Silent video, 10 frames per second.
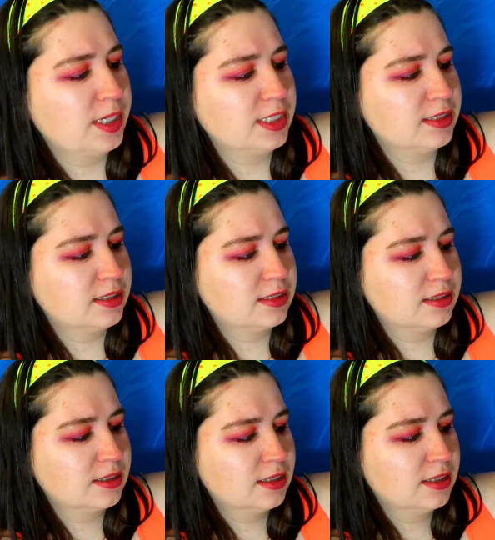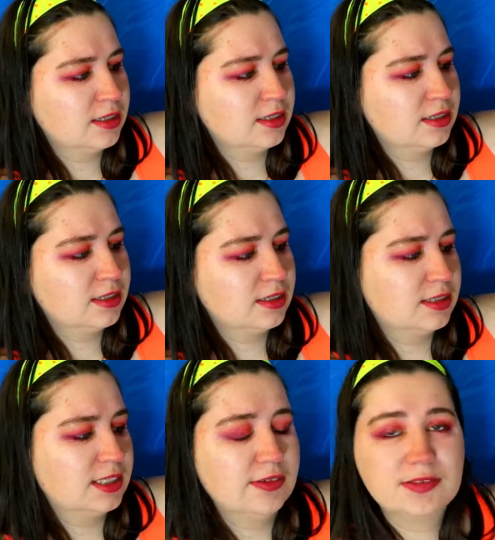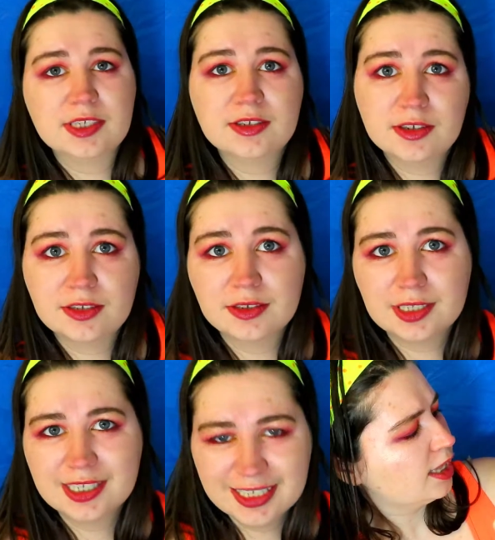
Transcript: but it's definitely a gold.